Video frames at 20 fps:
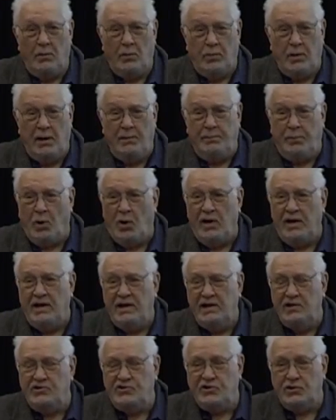important
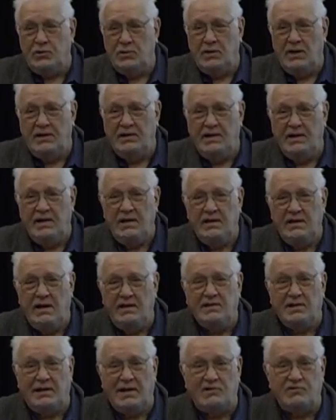issue in the
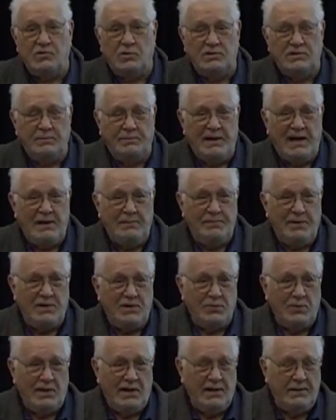intellectual debate
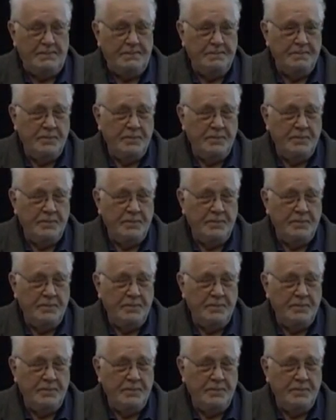between